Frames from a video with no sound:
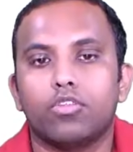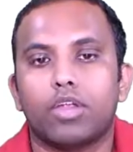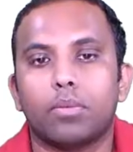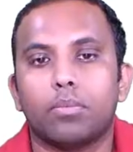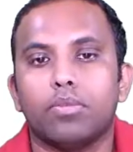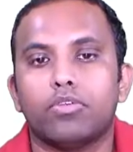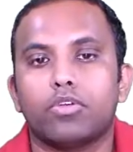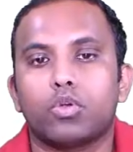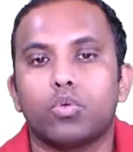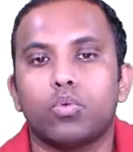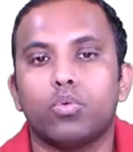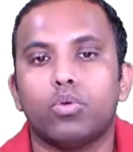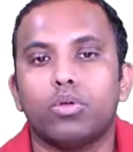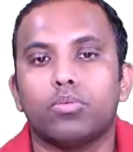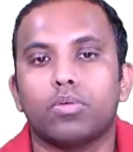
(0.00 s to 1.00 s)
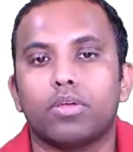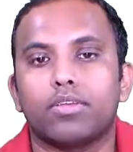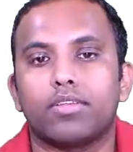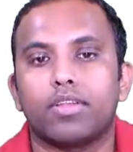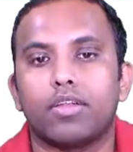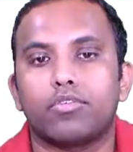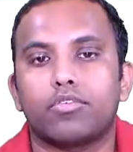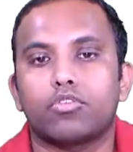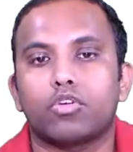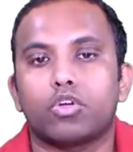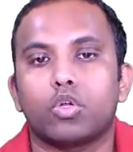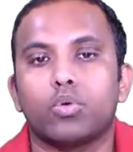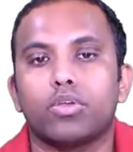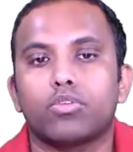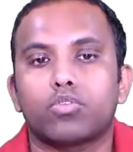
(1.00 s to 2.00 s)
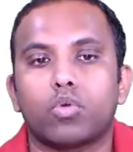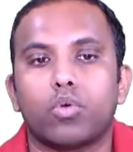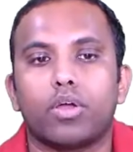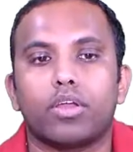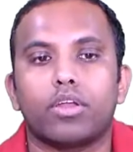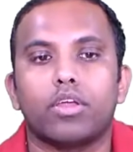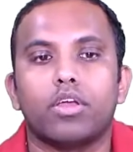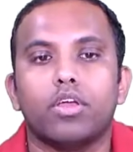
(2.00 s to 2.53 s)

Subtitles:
That means 2 is left. So 2 is square.